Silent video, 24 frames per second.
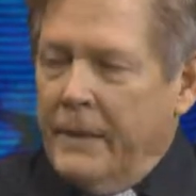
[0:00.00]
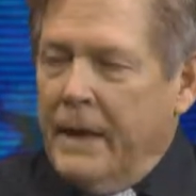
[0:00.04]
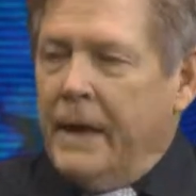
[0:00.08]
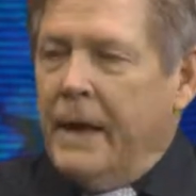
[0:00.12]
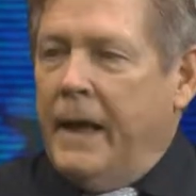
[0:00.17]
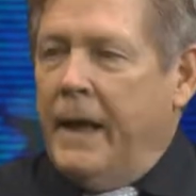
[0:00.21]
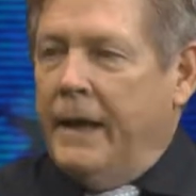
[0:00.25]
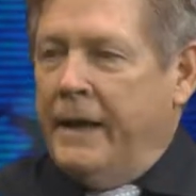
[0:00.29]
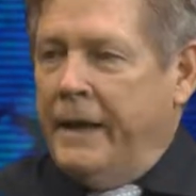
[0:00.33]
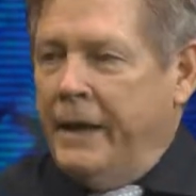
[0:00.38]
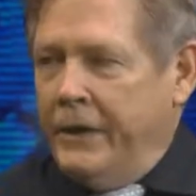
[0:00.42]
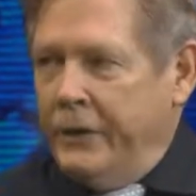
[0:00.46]

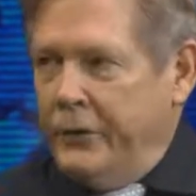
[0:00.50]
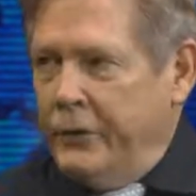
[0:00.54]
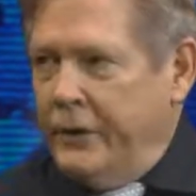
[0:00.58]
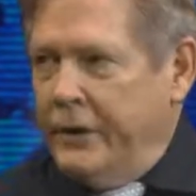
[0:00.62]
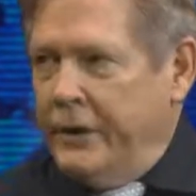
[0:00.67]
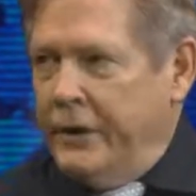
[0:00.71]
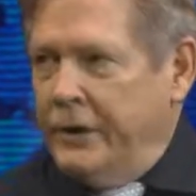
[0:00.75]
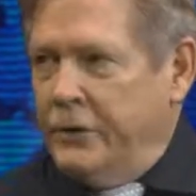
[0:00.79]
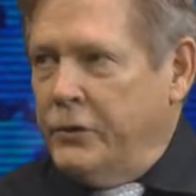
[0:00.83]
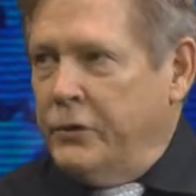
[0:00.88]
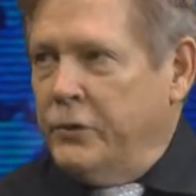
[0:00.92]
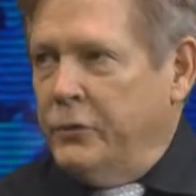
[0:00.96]
and entered
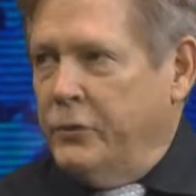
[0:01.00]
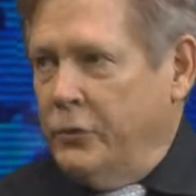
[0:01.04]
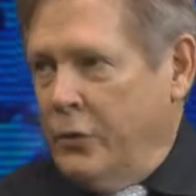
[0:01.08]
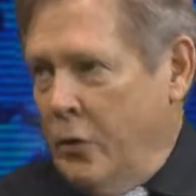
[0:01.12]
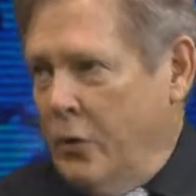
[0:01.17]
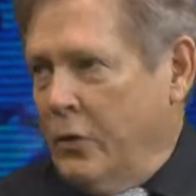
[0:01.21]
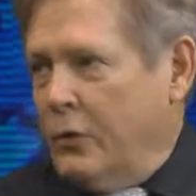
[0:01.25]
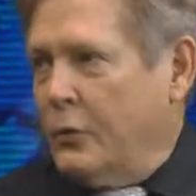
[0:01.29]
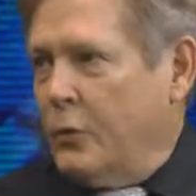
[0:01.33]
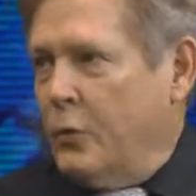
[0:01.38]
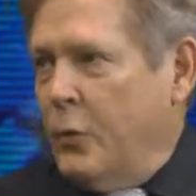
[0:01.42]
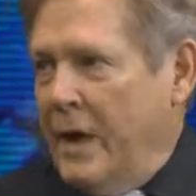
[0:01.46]
into
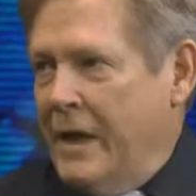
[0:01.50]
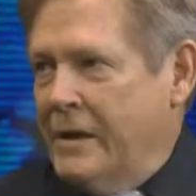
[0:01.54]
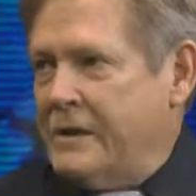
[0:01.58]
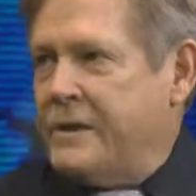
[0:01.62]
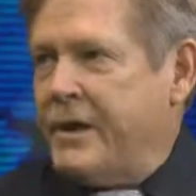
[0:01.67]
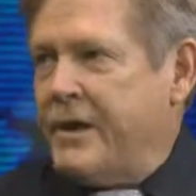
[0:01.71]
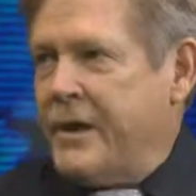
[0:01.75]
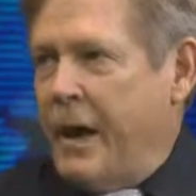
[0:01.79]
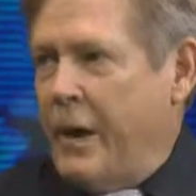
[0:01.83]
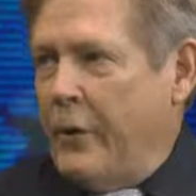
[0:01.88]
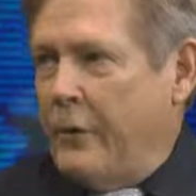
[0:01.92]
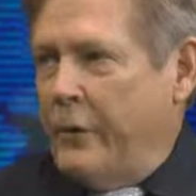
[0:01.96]
northwest
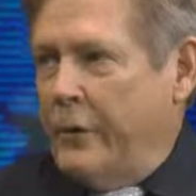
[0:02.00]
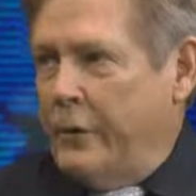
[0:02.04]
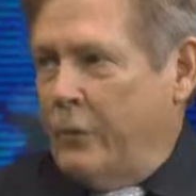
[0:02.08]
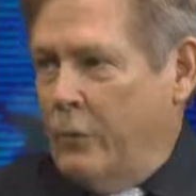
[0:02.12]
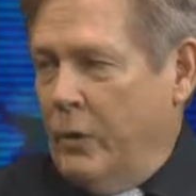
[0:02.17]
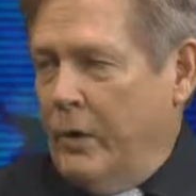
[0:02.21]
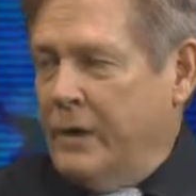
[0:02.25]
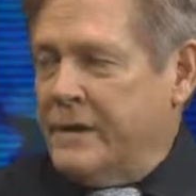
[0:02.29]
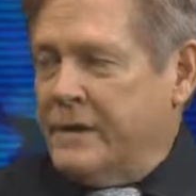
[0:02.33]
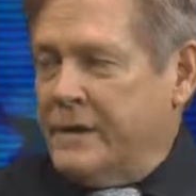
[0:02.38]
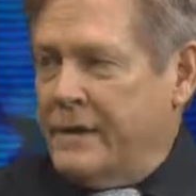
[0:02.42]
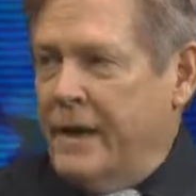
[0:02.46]
Saudi,
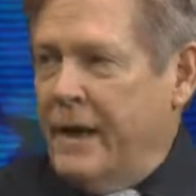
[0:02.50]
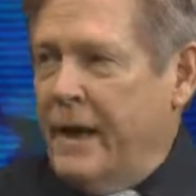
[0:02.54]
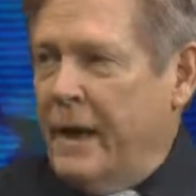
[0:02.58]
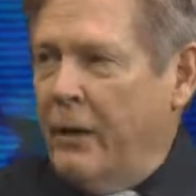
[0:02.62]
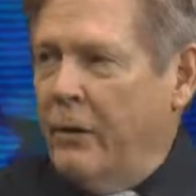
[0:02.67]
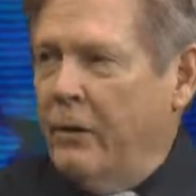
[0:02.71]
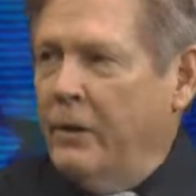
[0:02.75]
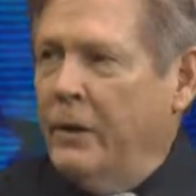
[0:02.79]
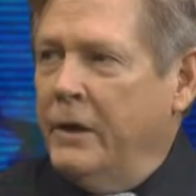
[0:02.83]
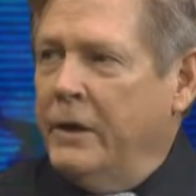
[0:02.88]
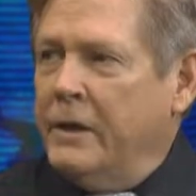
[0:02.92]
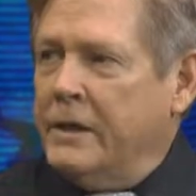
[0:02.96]
what is now
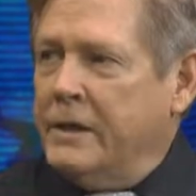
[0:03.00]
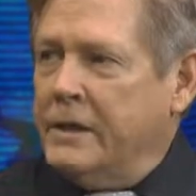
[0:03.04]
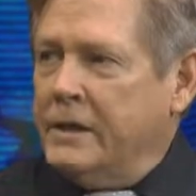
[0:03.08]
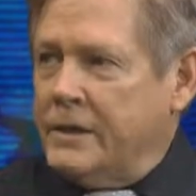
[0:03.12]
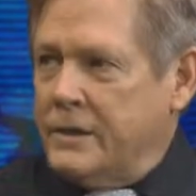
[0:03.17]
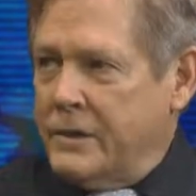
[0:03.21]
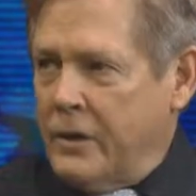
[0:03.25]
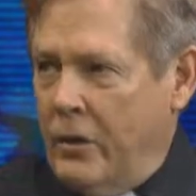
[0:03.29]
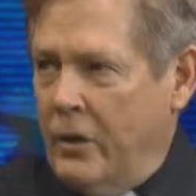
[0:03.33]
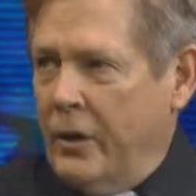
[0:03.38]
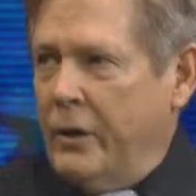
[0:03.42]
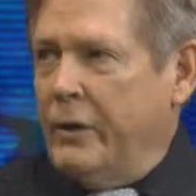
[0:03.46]

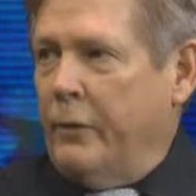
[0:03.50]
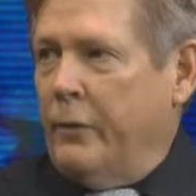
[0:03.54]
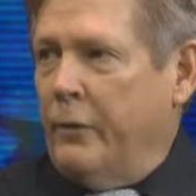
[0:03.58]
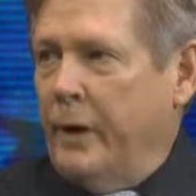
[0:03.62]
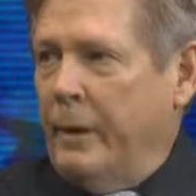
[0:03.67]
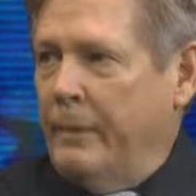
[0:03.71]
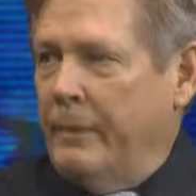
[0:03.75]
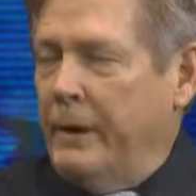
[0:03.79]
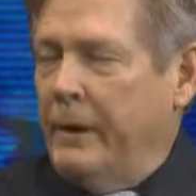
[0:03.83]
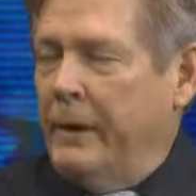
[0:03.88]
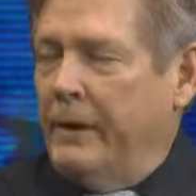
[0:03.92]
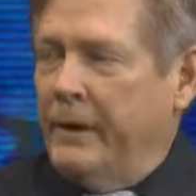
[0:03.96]
Saudi
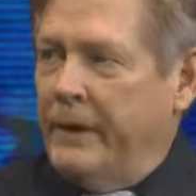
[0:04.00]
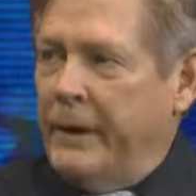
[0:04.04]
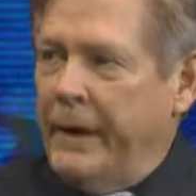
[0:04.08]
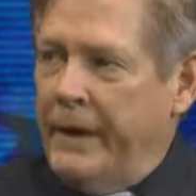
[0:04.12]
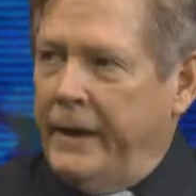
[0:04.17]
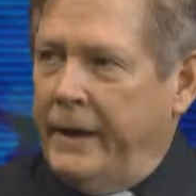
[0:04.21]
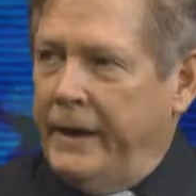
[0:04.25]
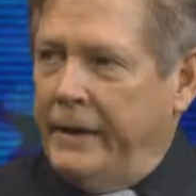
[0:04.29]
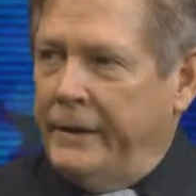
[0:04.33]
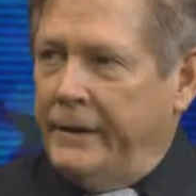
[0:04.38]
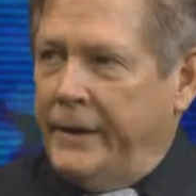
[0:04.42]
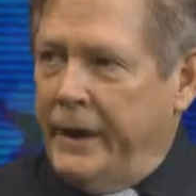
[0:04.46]
Arabia. They
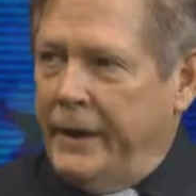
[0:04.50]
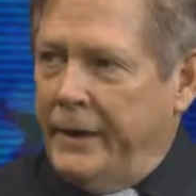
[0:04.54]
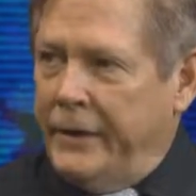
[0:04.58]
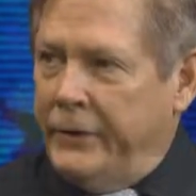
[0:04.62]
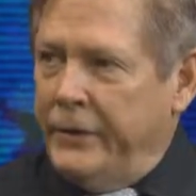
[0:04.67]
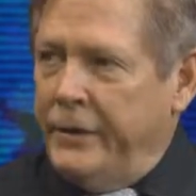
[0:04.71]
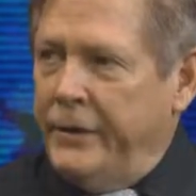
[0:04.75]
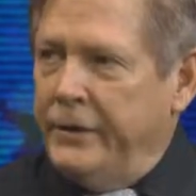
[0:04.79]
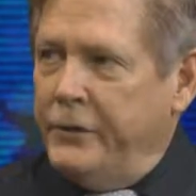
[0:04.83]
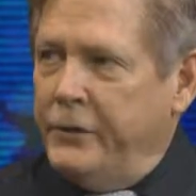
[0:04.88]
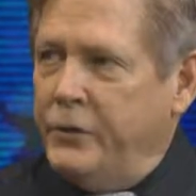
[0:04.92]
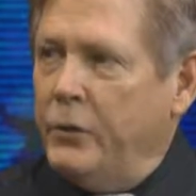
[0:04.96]
entered
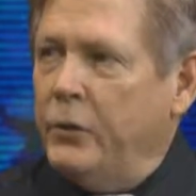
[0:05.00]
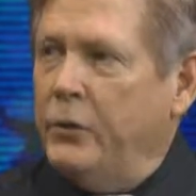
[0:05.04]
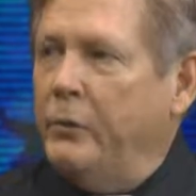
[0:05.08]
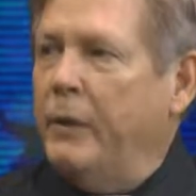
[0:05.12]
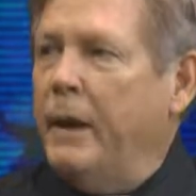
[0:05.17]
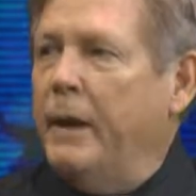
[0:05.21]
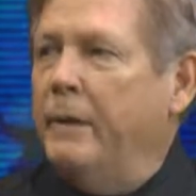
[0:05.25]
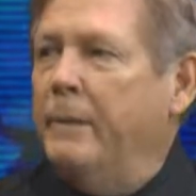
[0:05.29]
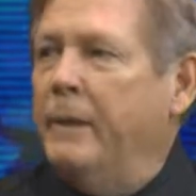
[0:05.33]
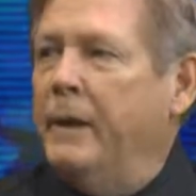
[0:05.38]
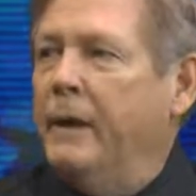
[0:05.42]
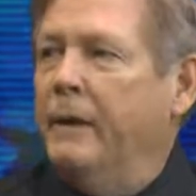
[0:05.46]
into
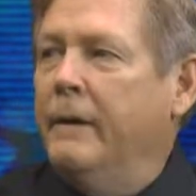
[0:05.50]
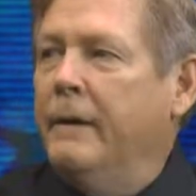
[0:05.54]
Arabia